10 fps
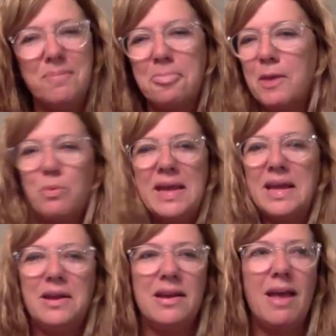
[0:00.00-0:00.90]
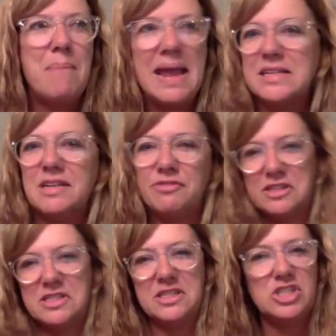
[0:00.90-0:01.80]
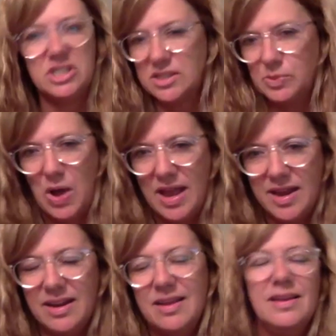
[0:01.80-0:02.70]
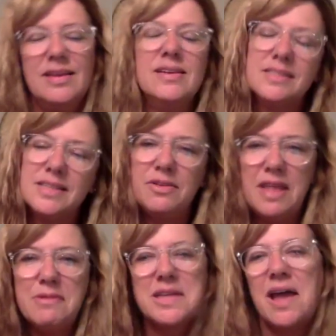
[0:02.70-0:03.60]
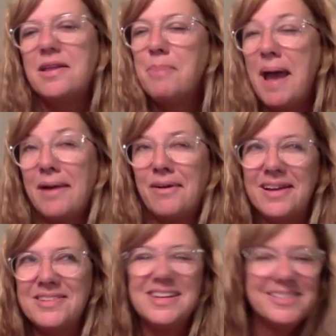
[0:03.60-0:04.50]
we can make a difference in just one. So that was kind of the background.